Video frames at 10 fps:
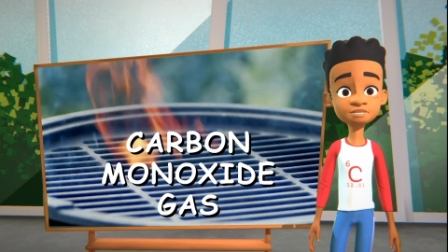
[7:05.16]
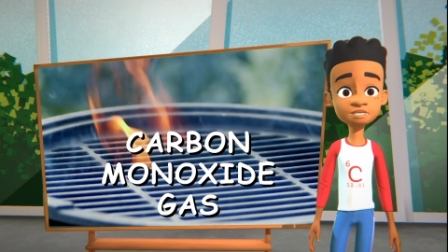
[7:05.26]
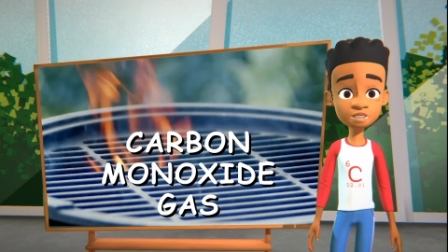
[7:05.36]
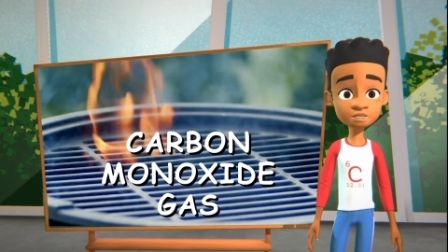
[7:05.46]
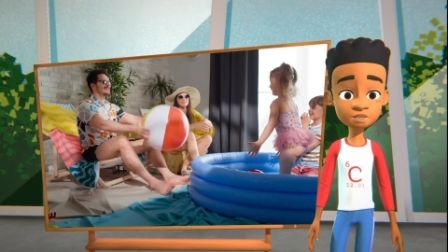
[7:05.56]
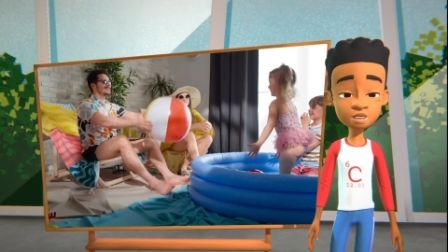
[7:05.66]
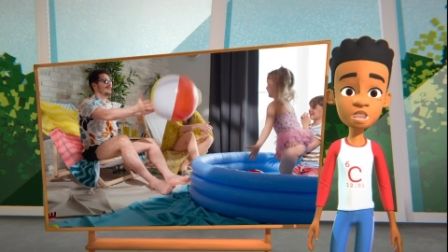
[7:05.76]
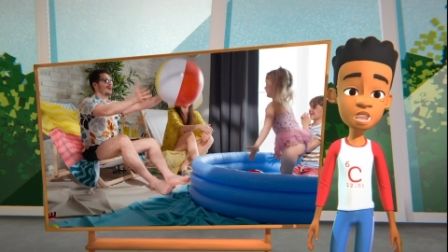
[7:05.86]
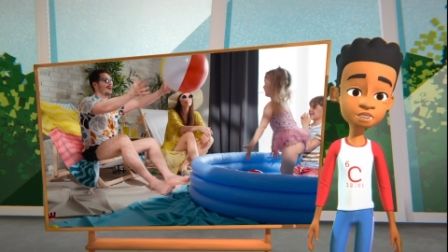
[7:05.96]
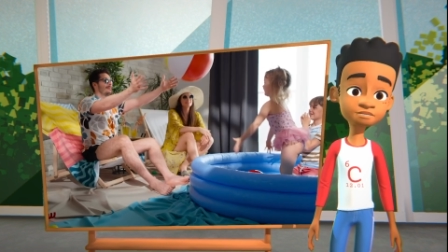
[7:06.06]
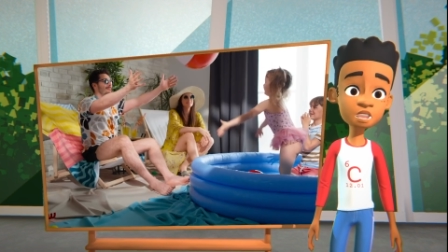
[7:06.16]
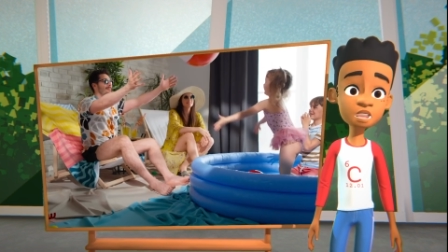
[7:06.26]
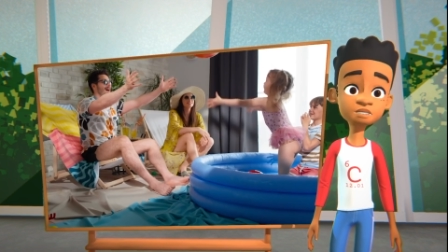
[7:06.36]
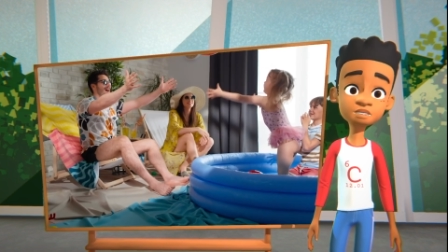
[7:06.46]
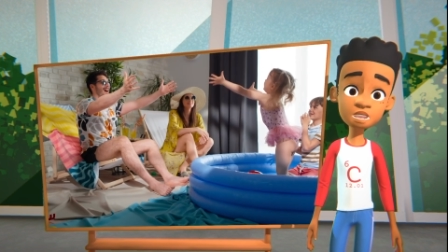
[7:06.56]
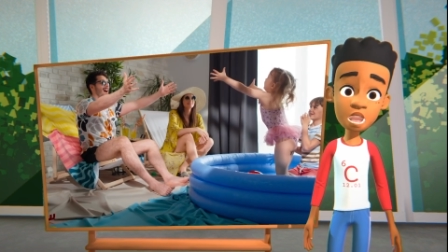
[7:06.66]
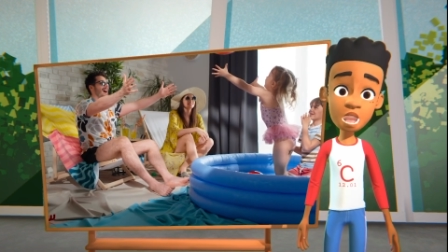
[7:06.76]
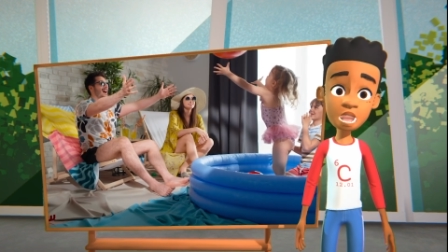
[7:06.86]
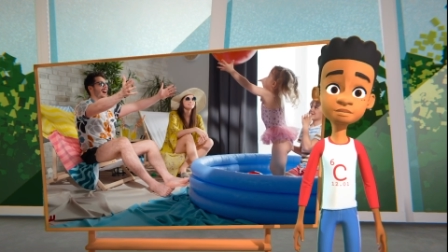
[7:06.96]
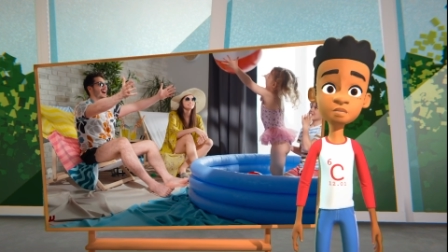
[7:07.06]
monoxide. And finally,
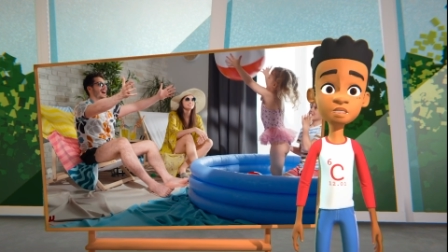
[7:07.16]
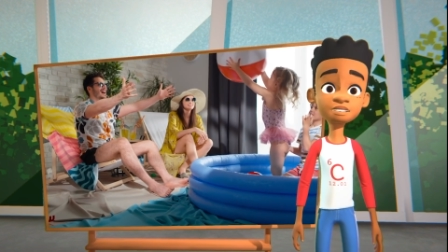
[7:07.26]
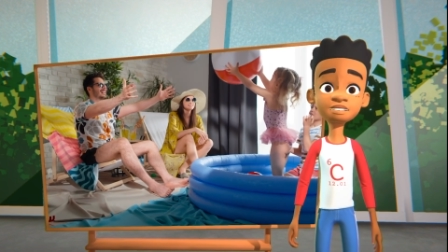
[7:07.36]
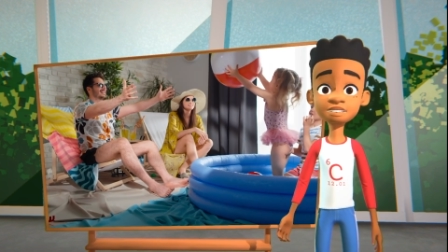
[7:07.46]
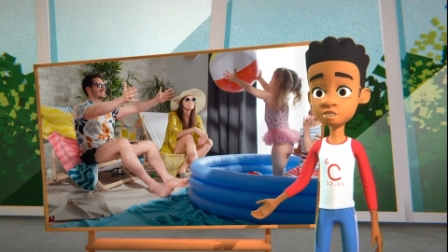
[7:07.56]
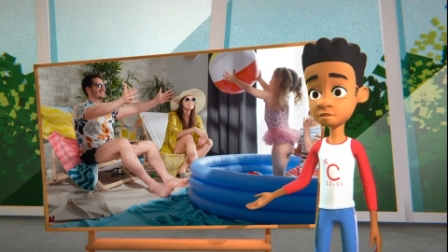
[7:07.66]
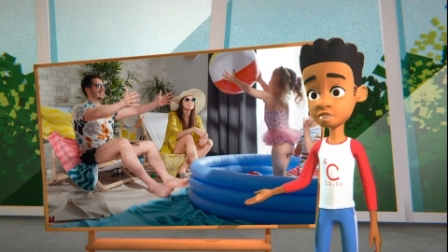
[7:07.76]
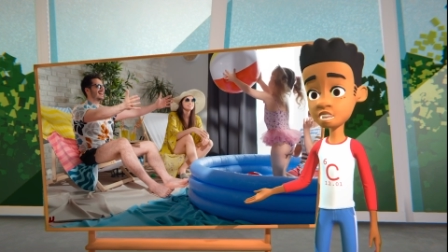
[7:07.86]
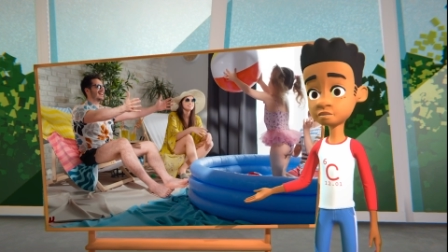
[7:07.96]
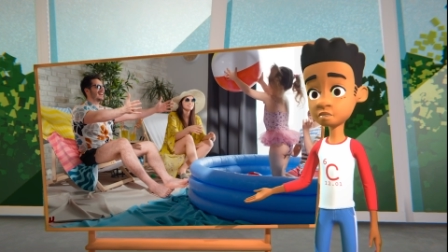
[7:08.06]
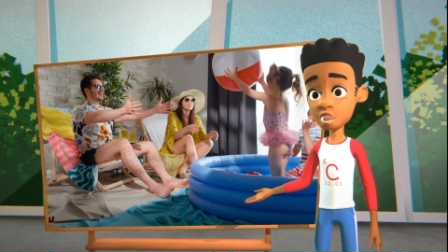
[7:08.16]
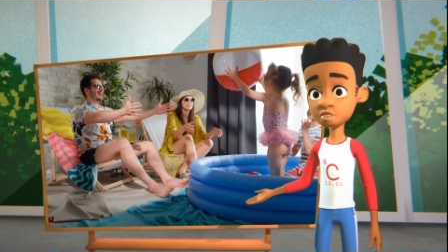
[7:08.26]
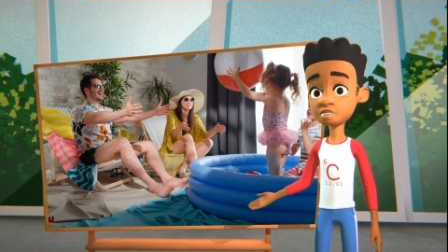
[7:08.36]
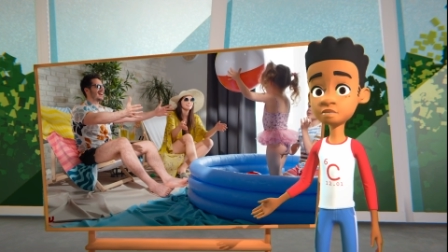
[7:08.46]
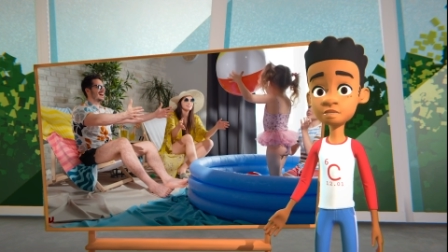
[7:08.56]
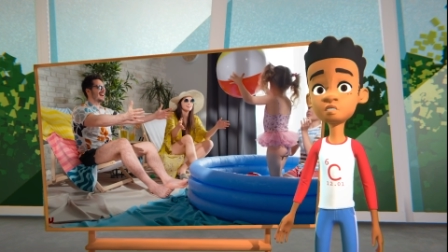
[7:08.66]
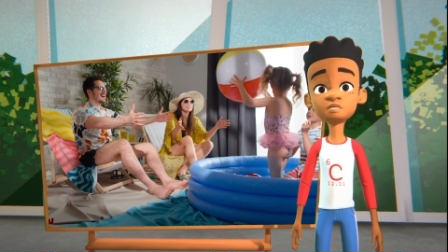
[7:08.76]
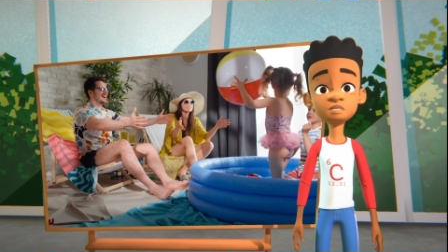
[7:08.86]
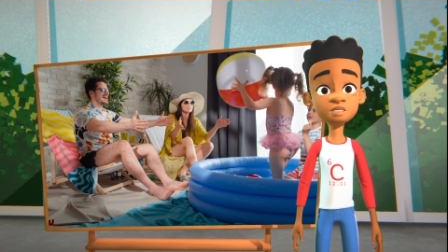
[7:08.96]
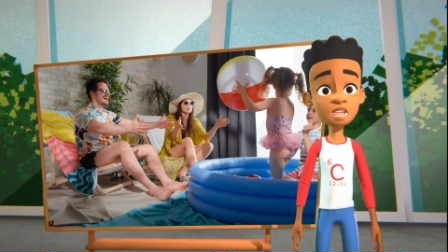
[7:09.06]
I pointed to the beach ball in the
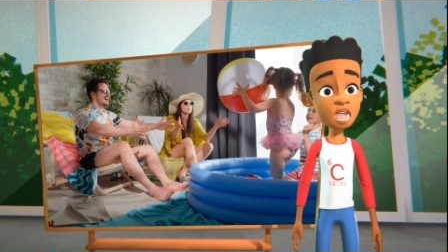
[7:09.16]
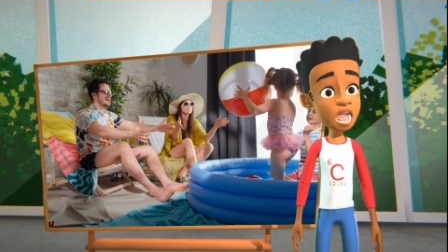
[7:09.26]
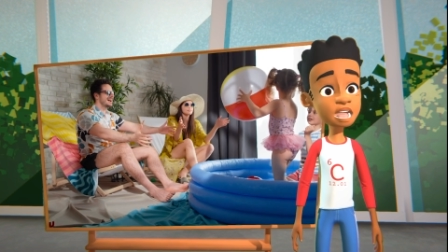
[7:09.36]
pool.